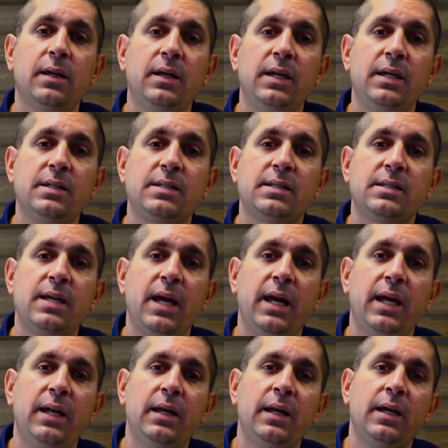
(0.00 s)
and
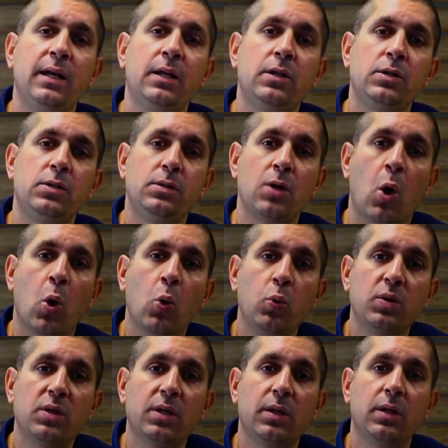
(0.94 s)
said,
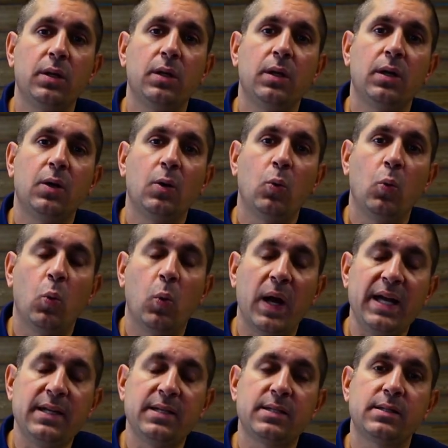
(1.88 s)
Don't
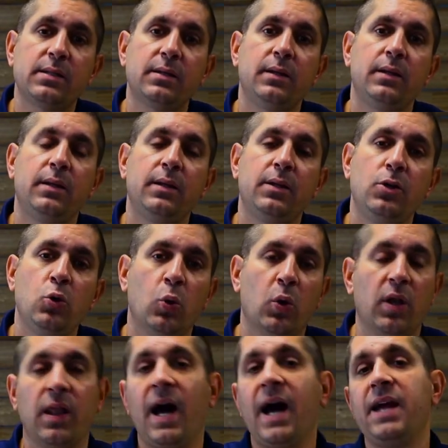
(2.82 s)
waste
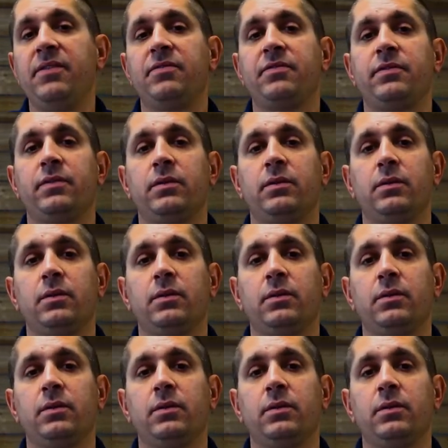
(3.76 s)
your life.